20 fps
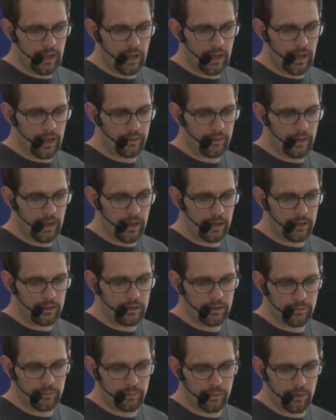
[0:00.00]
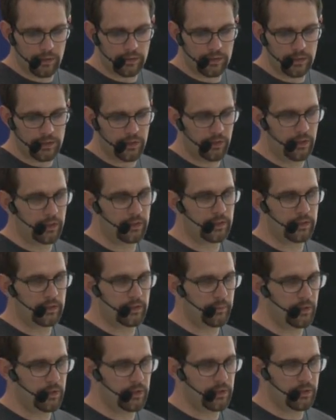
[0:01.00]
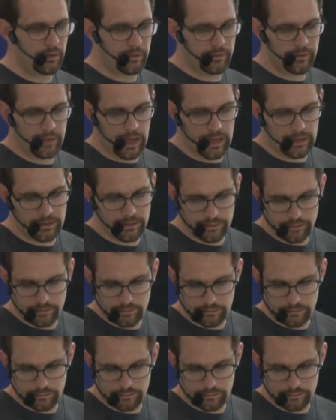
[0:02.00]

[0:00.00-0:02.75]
and then plot the joint distribution of that.